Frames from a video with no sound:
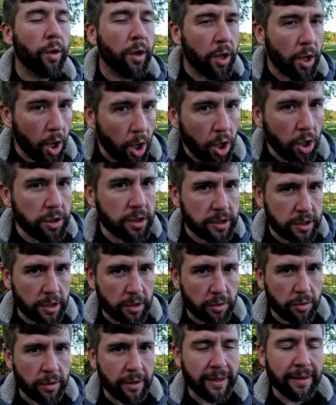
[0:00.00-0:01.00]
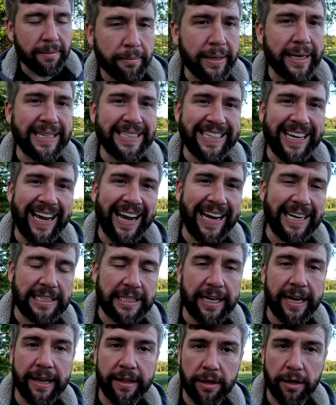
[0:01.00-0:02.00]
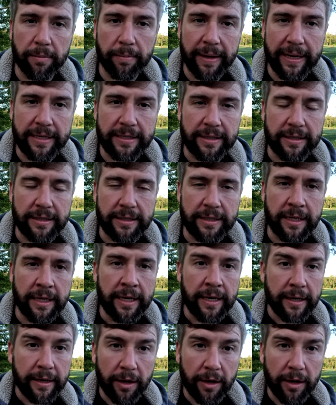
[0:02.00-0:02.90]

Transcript: will also be attacked and their bases.